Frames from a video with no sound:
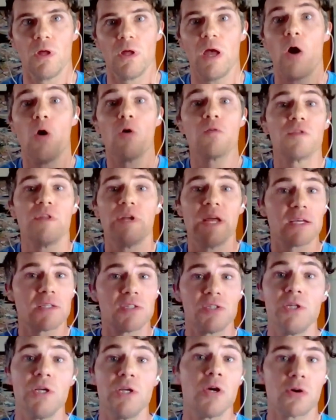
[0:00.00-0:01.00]
over the
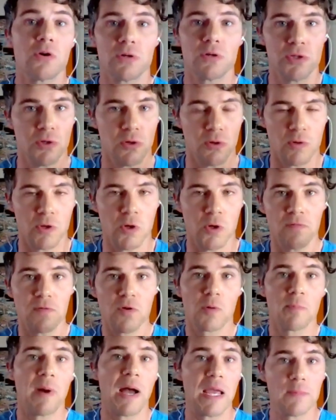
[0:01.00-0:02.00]
next year or two, you know, if
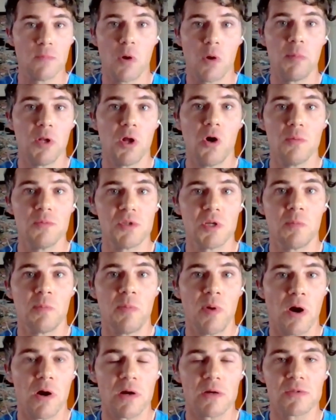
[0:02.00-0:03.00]
you're buying mobile homes in
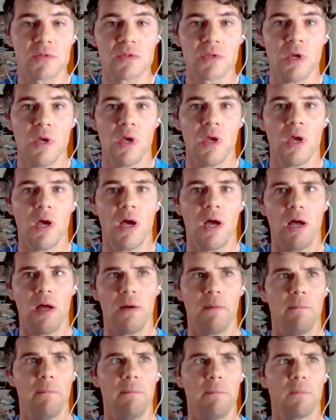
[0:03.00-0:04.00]
parks,
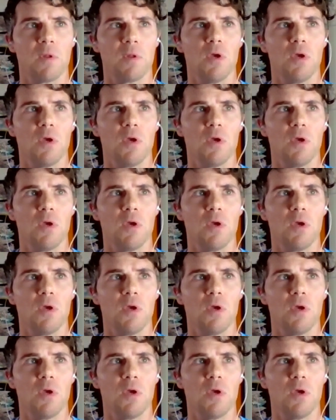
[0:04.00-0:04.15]
um,